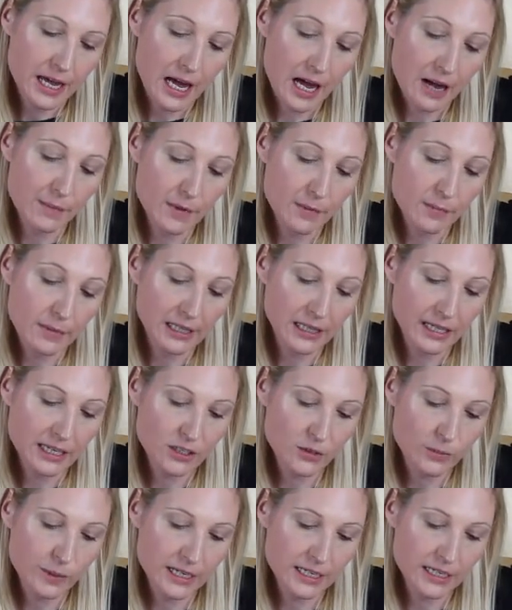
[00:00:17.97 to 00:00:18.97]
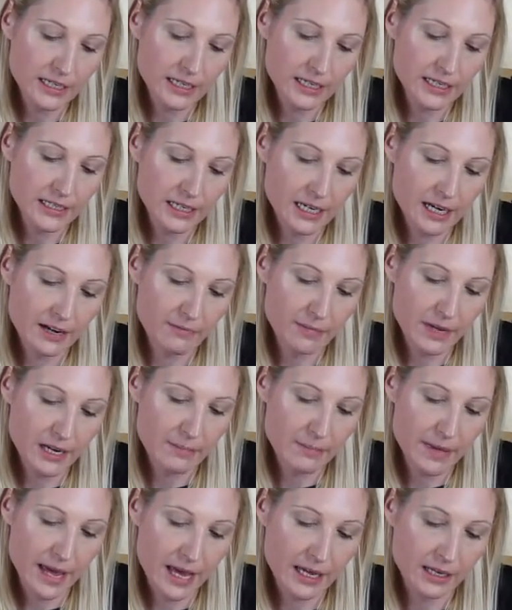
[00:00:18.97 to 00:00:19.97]
I'm in my late 20s and I've
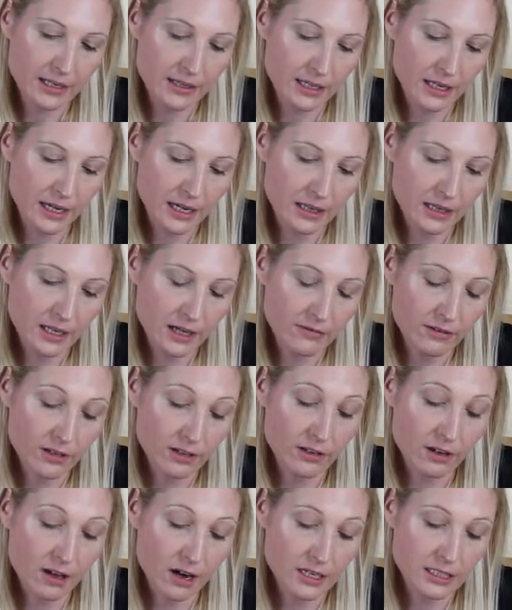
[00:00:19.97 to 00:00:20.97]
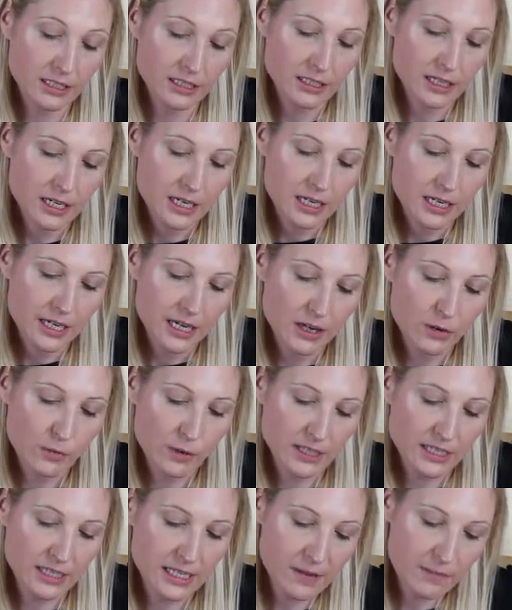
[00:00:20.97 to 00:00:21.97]
met a man that I love a lot. He
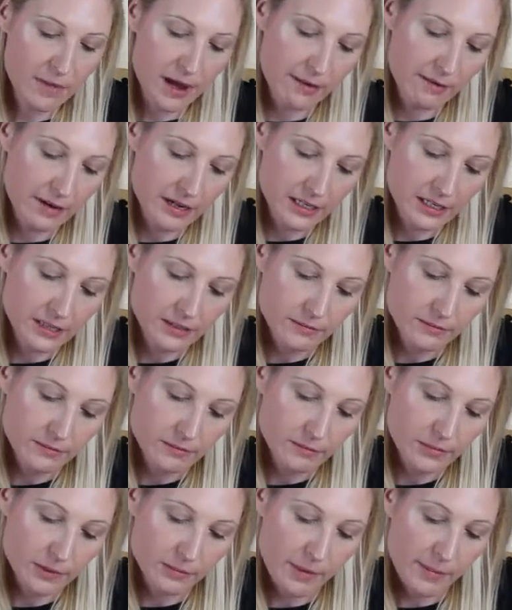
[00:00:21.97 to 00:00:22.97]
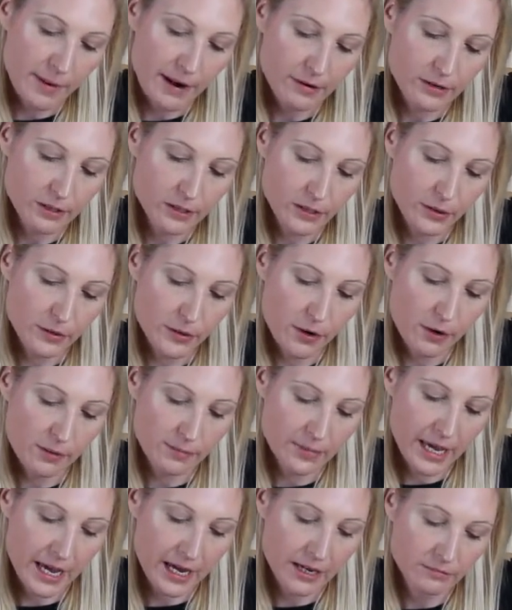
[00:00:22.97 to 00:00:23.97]
wants to get married, but my parents don't know
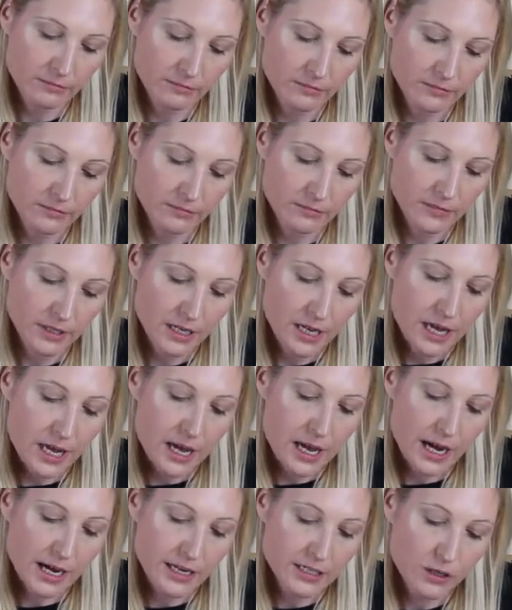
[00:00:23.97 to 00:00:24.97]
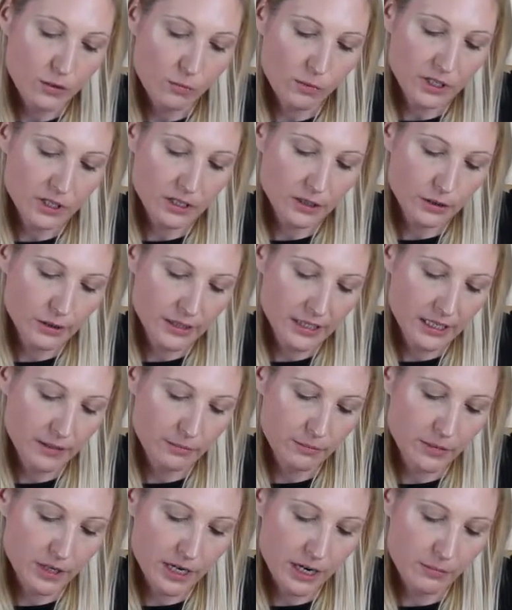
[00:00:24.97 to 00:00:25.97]
I'm gay. I don't want to lose
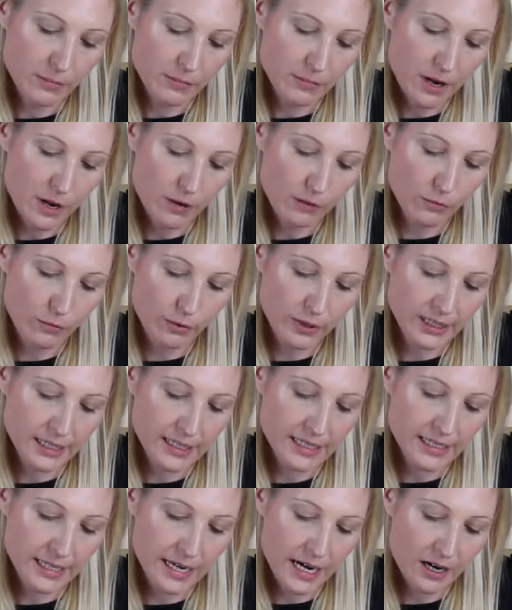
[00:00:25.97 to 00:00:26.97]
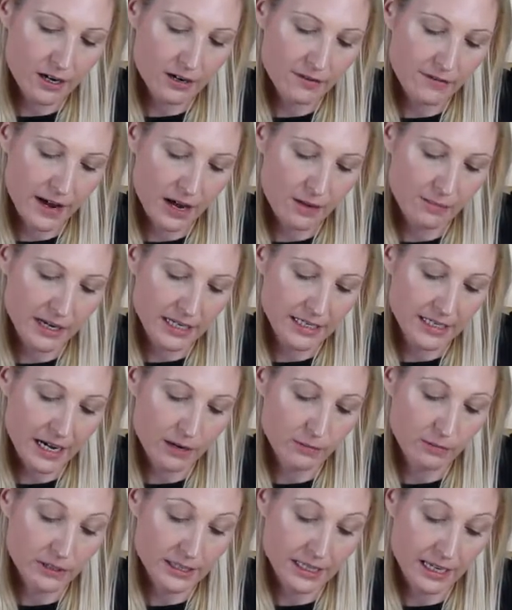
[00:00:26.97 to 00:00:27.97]
him, but I'm really scared of how my
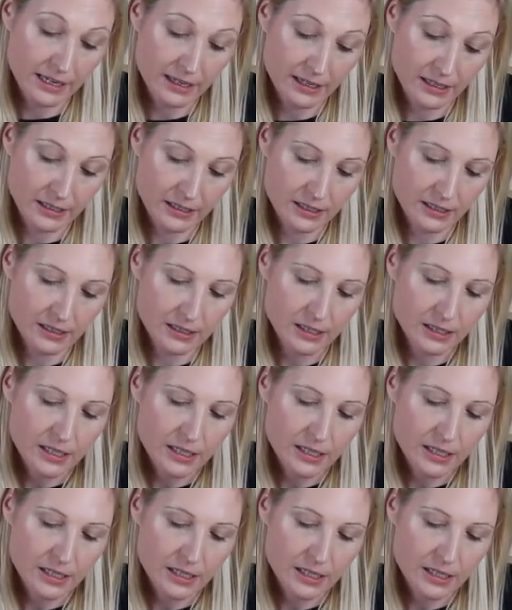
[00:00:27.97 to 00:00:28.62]
dad will take it.